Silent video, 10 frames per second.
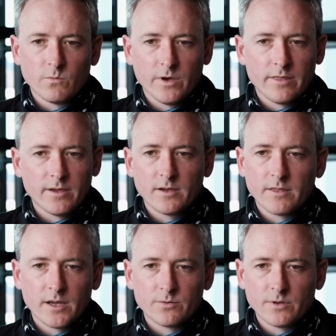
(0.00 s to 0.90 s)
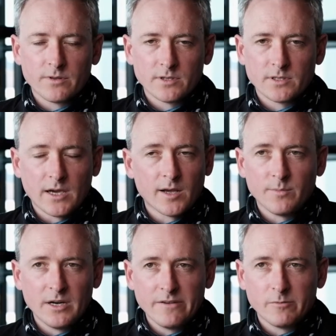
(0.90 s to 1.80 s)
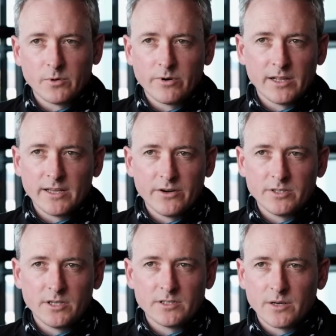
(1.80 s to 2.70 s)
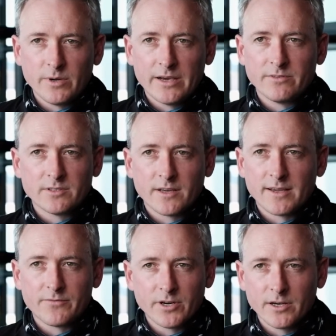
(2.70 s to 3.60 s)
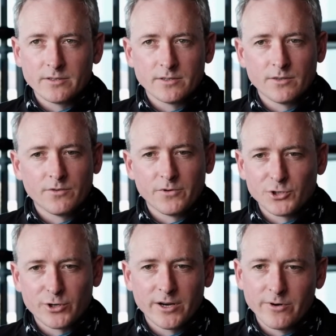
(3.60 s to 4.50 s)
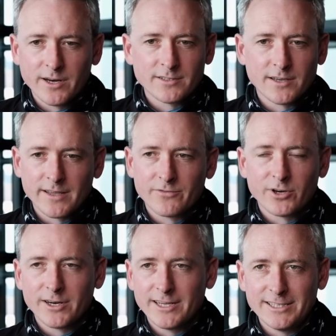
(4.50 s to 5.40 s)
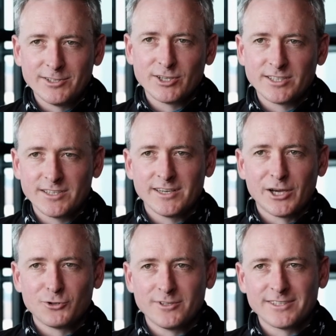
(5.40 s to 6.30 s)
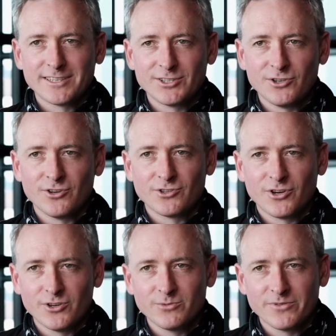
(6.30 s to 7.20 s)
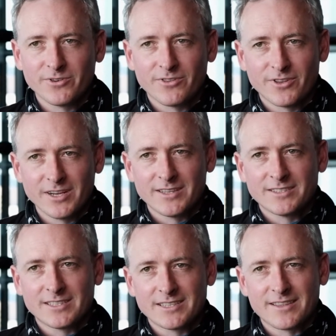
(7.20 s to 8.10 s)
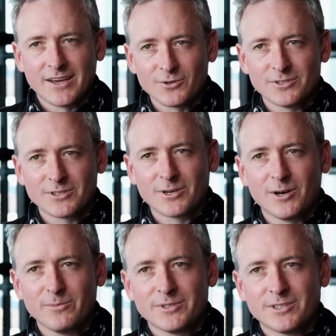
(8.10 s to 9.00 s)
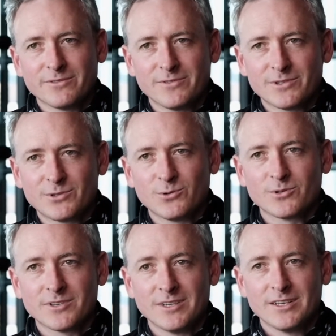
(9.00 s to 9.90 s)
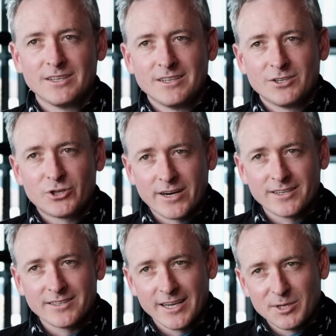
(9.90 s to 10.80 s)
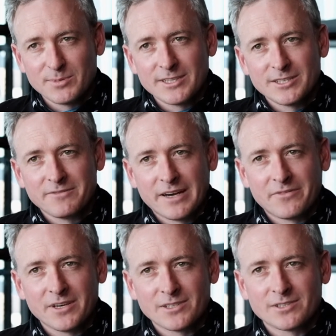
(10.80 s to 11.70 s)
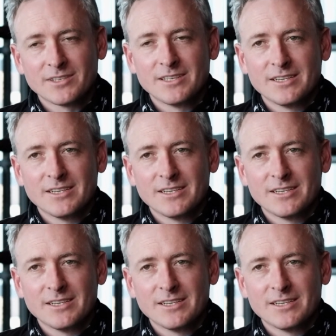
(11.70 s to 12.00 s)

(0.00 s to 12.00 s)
We think that with this unbelievable rail heritage that we have in South Africa, the first train ran in South Africa in 1860, 160 years ago. We've got 36,000 kilometers of installed track, 80% of Africa's